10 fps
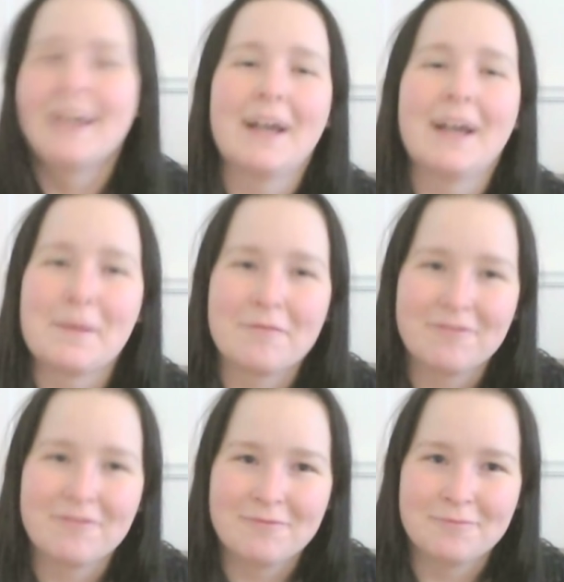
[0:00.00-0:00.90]

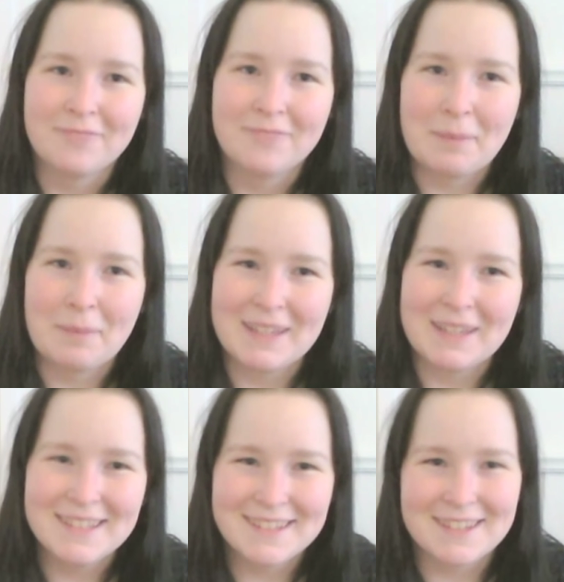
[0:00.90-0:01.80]
I'm very
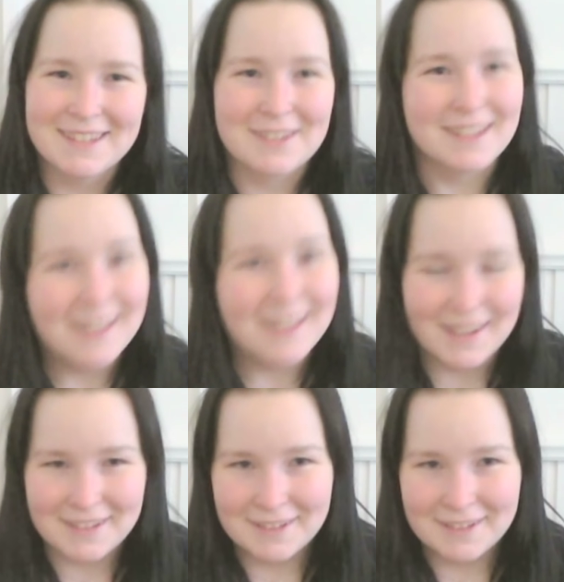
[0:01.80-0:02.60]
pleased to see that